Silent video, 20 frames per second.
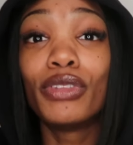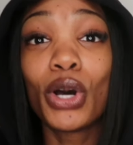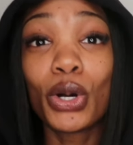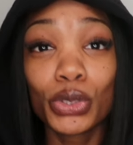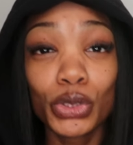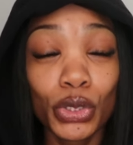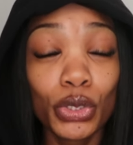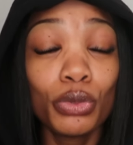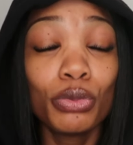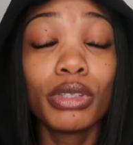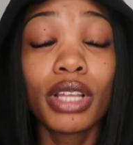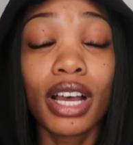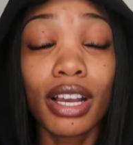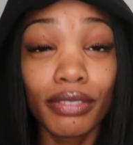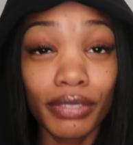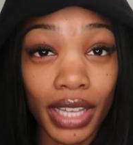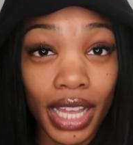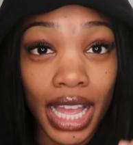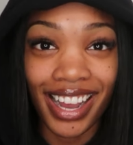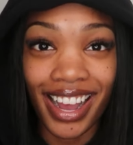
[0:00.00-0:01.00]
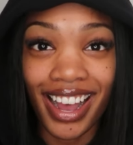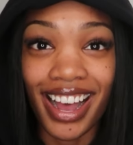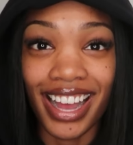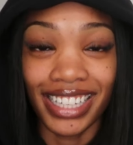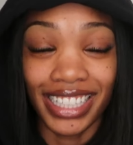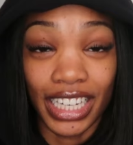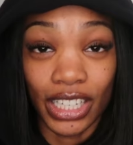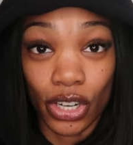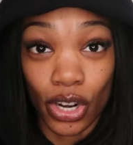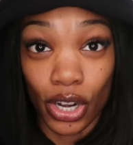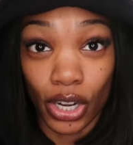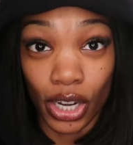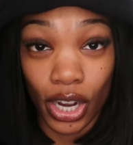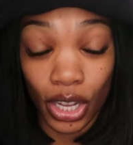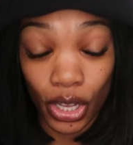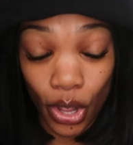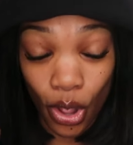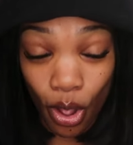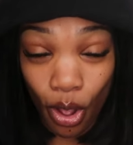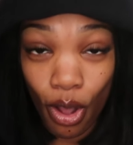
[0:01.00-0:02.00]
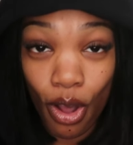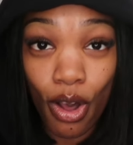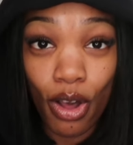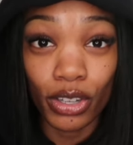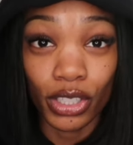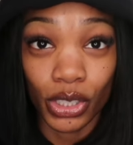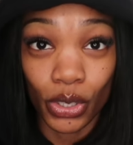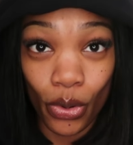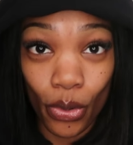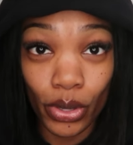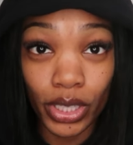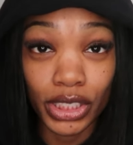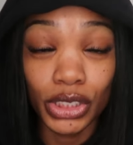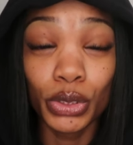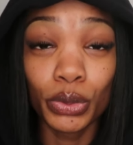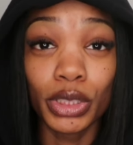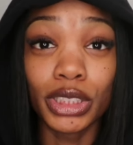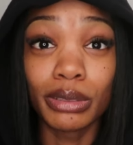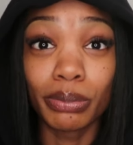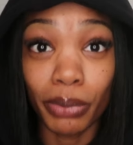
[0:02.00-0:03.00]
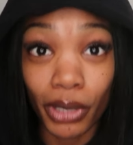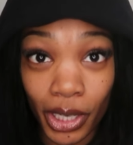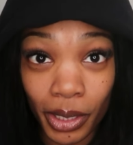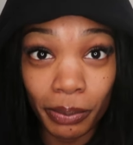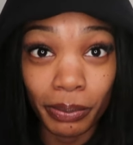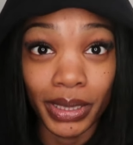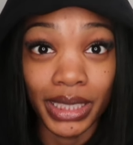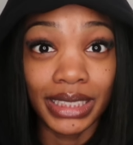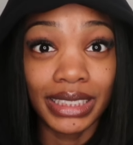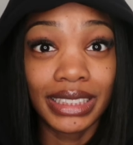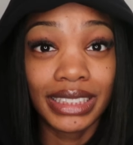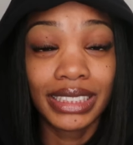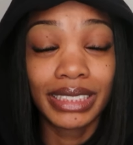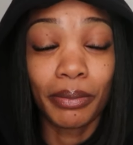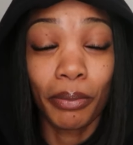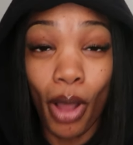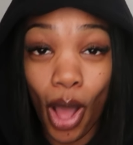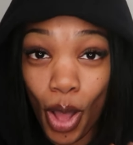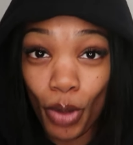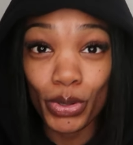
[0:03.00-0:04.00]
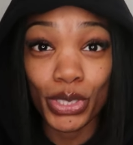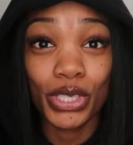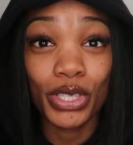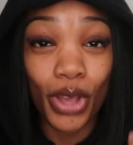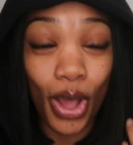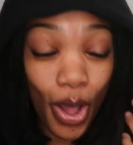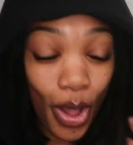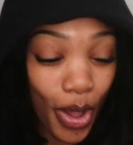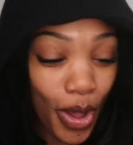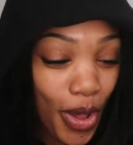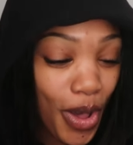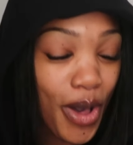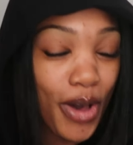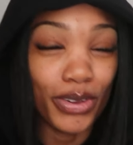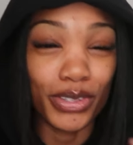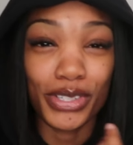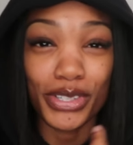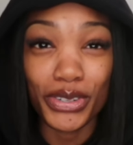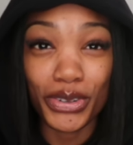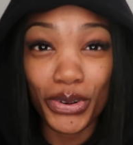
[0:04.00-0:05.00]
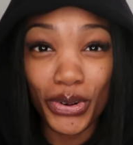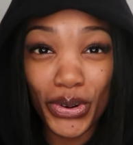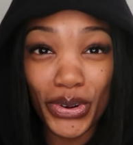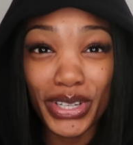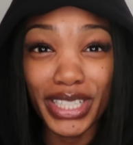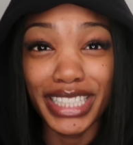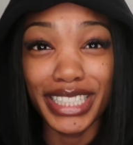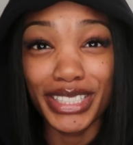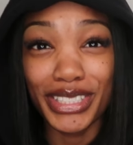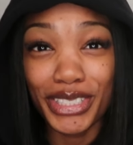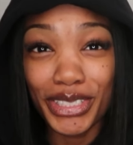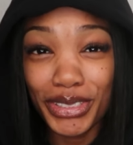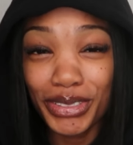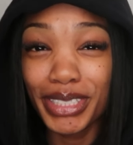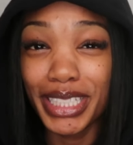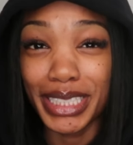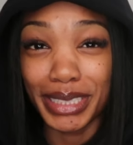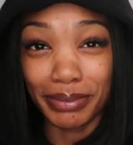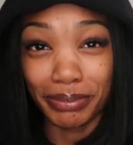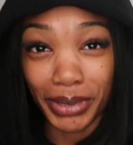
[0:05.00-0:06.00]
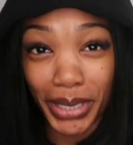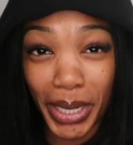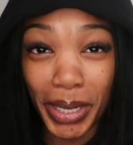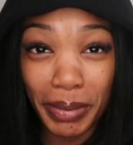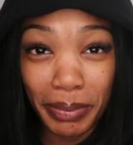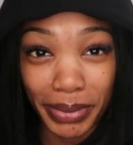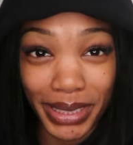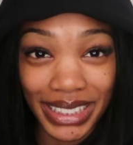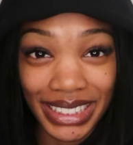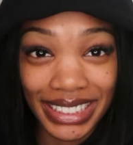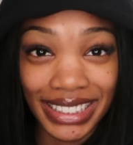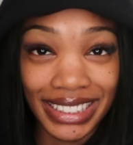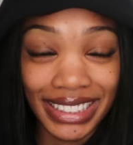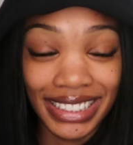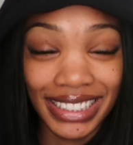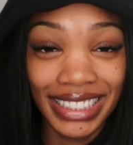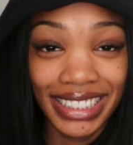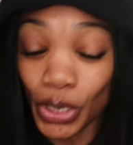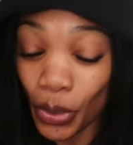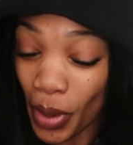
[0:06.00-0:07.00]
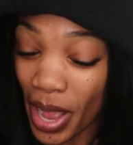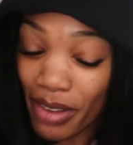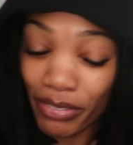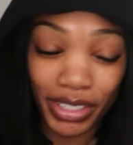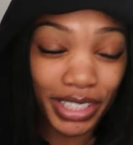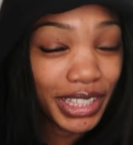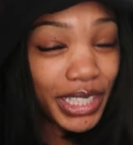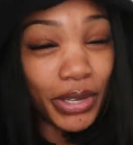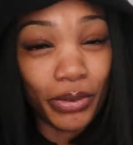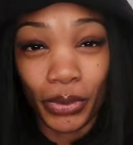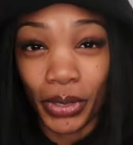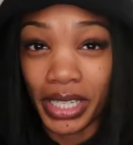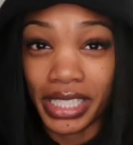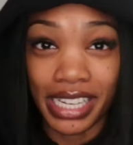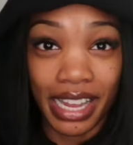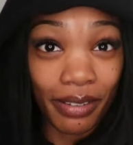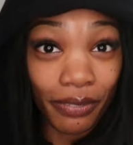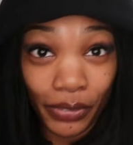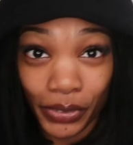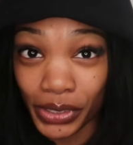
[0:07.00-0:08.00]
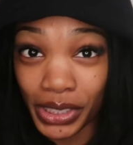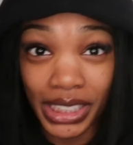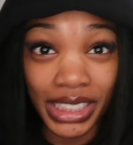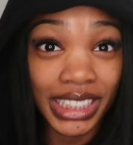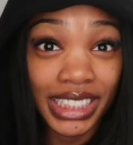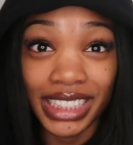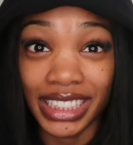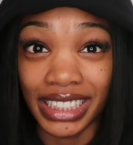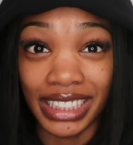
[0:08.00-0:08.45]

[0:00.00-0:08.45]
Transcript: of those who love God and are called according to his purpose. Paul was called according to his purpose. So everything worked out for the